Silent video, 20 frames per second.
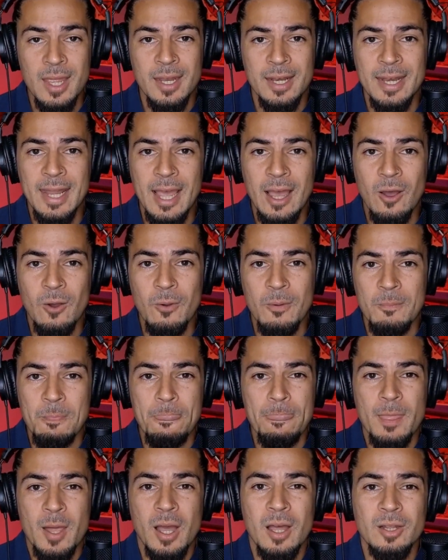Now,
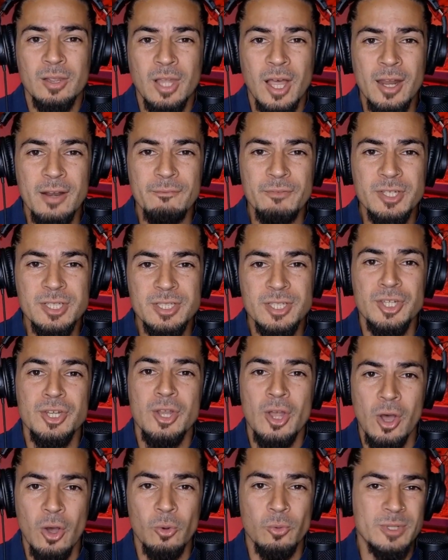a lot of us
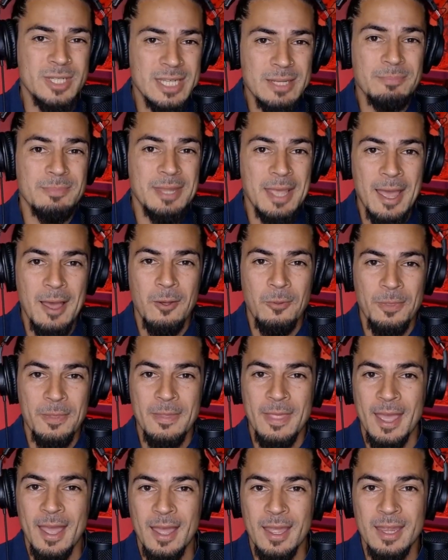know deep down
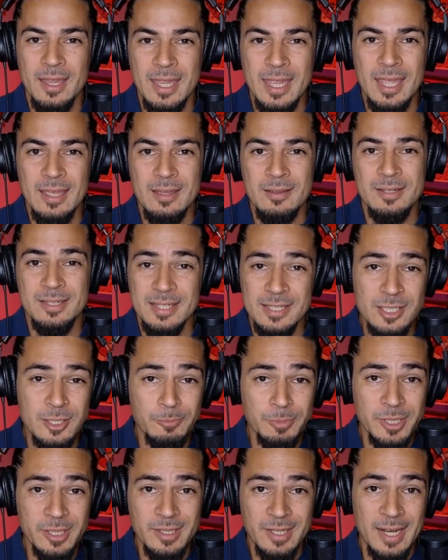that
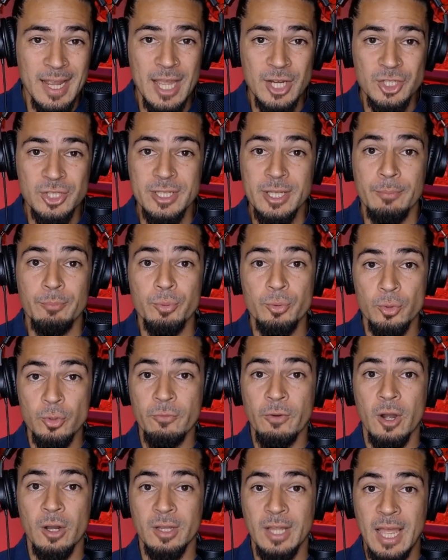discipline could actually
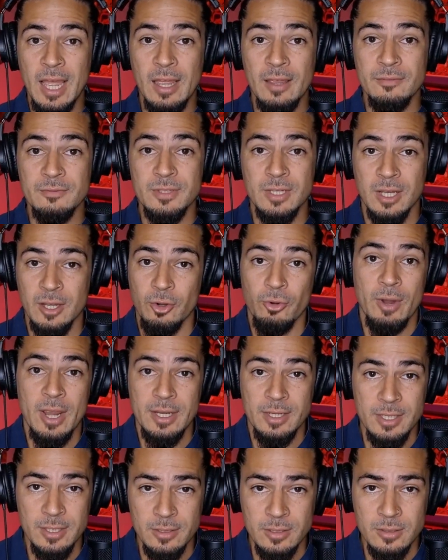improve our lives a
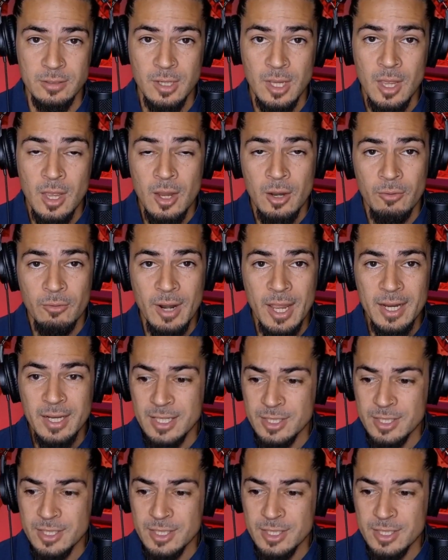great deal, right?